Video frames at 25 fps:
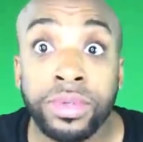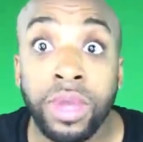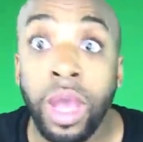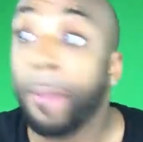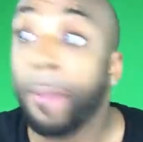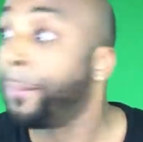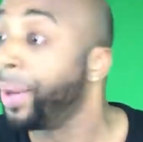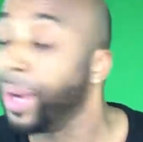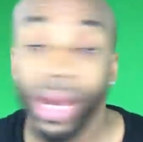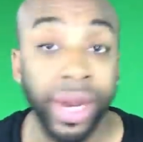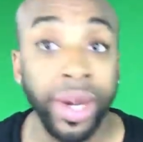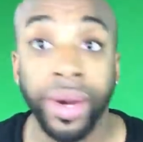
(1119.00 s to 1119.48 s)

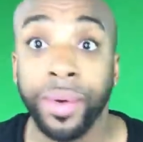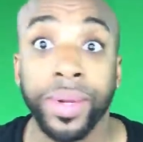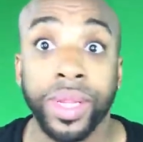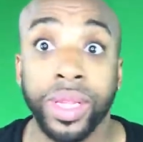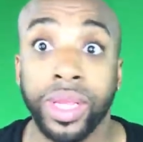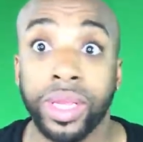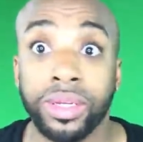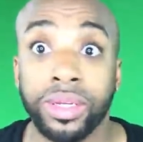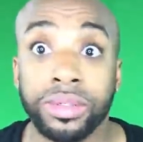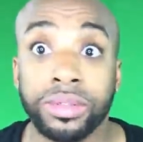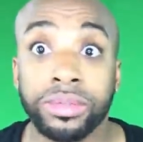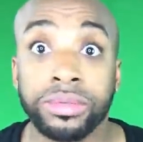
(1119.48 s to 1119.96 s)
Period.
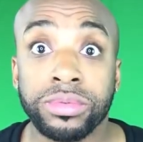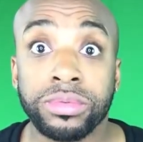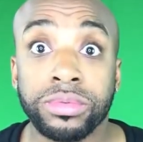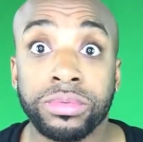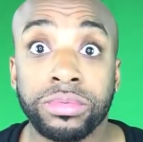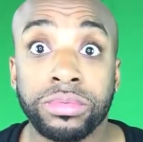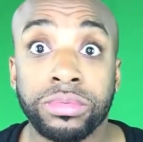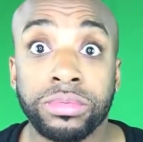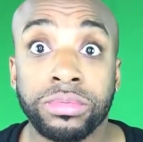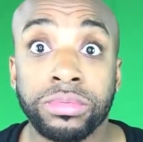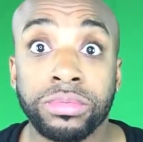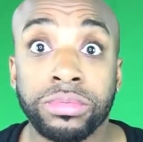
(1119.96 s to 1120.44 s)

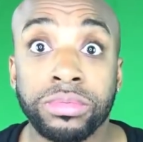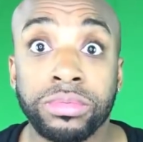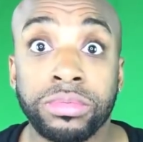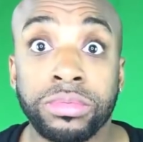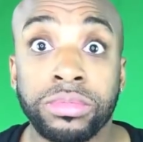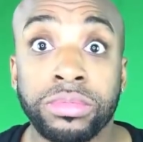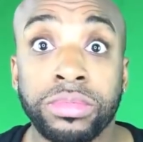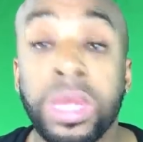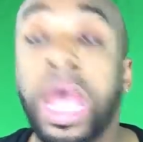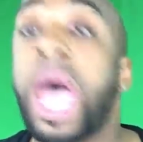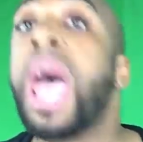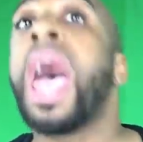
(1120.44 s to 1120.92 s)

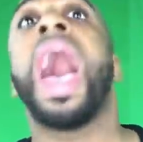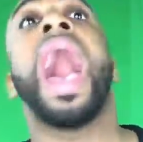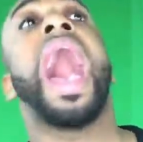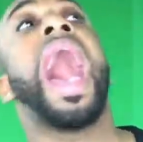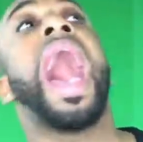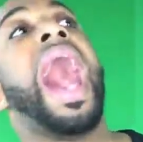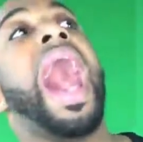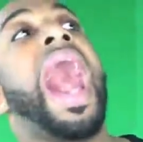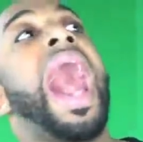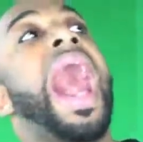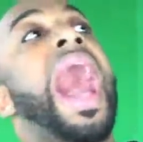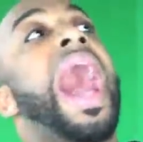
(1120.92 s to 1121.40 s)

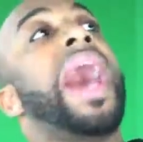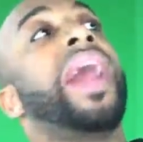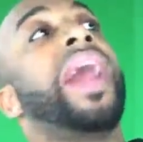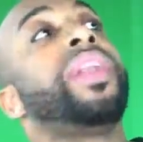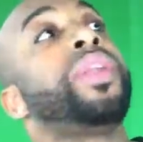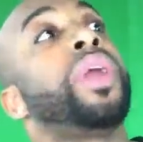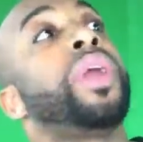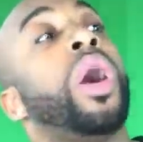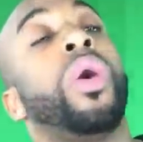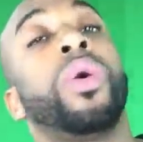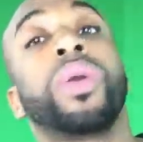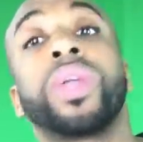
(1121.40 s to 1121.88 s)
I
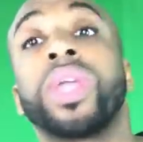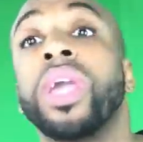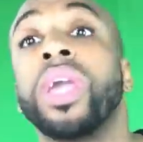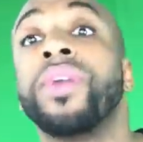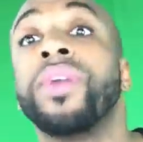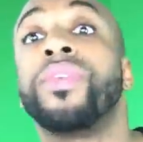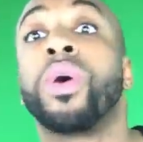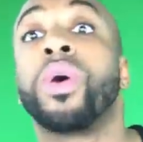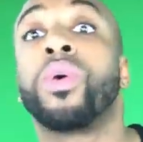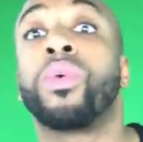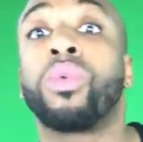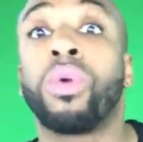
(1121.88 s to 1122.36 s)
don't
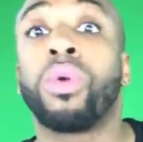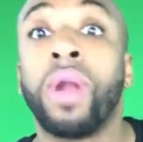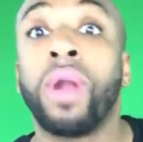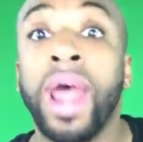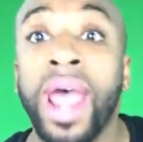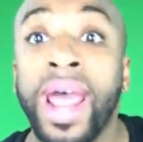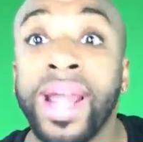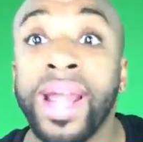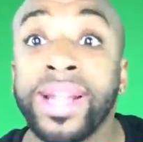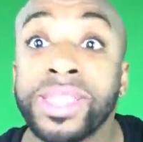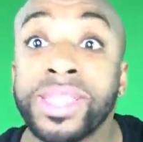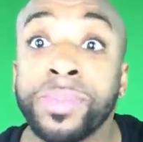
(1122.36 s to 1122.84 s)
give a
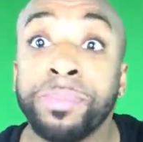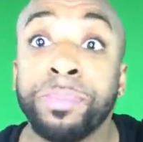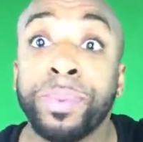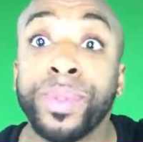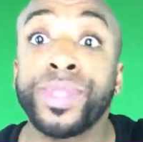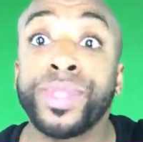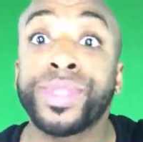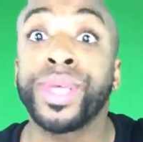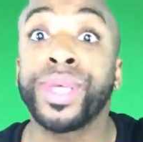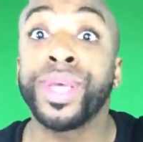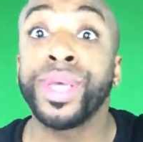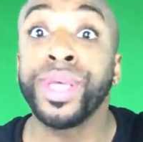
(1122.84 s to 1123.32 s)
rat's
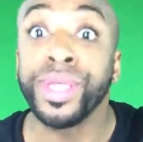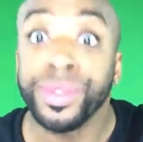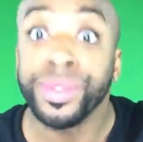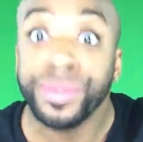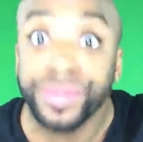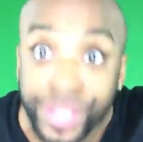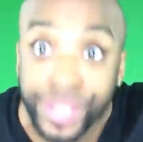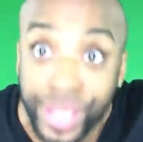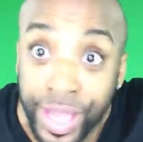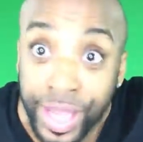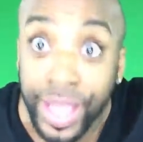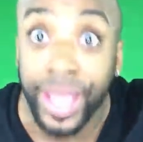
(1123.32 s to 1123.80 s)

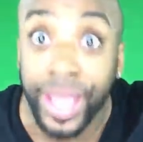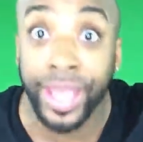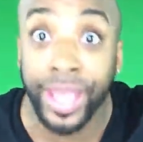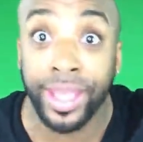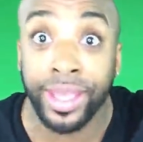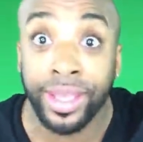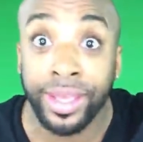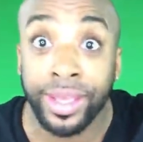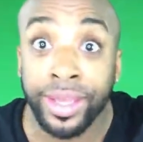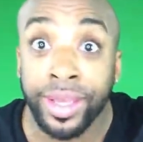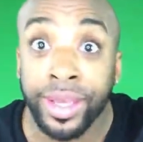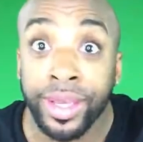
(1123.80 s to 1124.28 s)
patootie
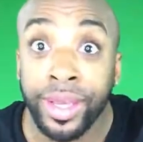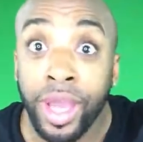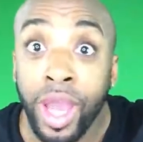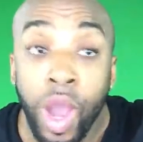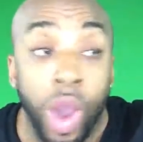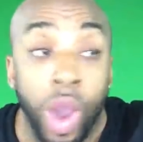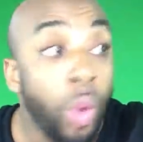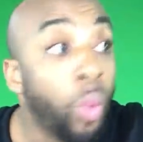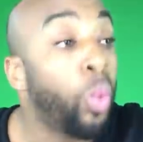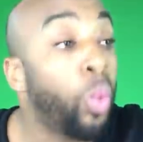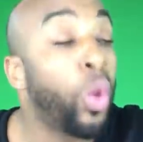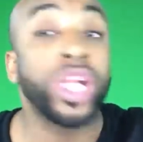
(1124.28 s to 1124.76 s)

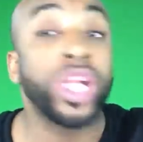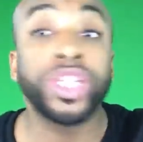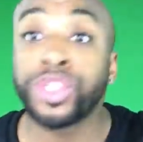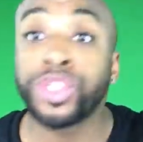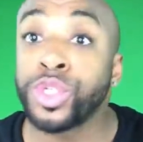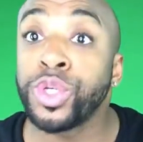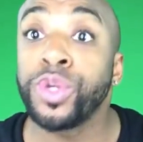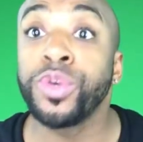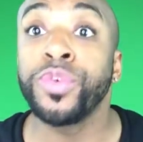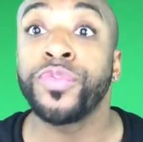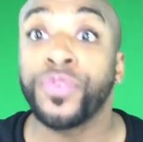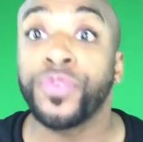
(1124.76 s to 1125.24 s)
what
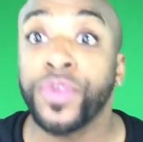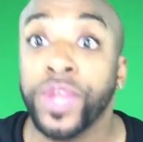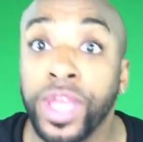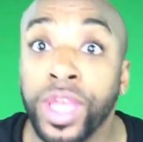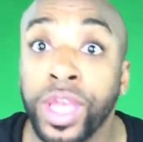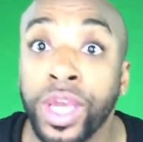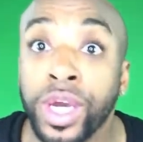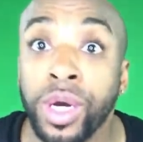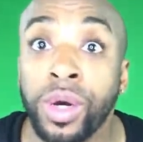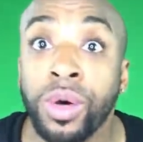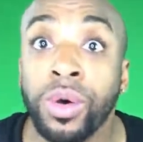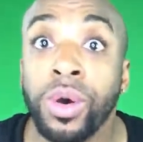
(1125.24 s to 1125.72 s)
you
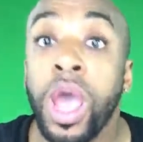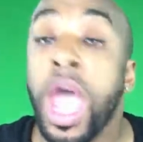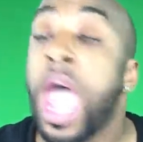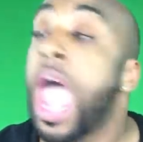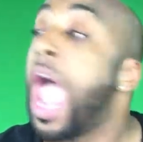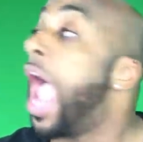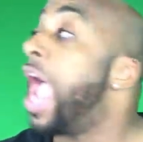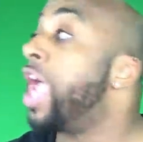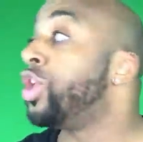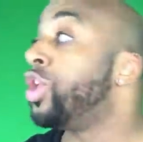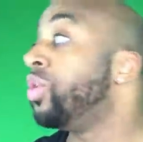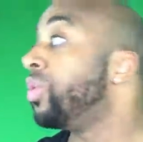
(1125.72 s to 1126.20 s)
feel,
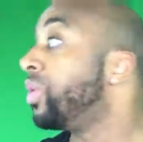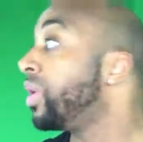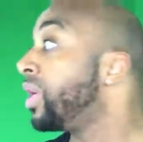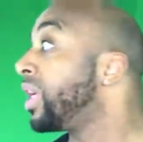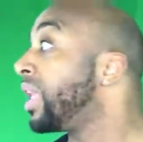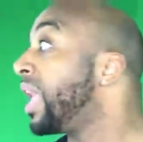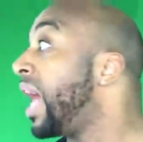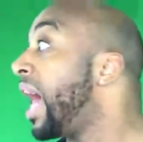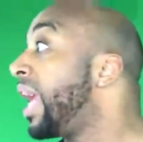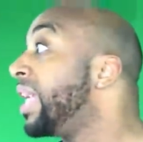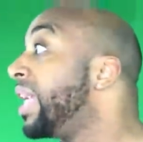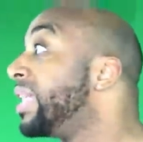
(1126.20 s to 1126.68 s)
and you can get
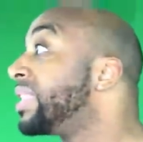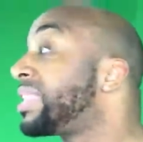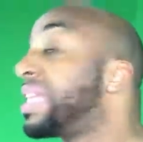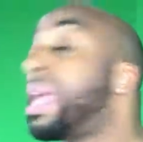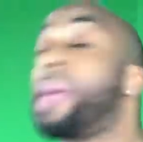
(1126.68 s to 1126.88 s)
out here and say,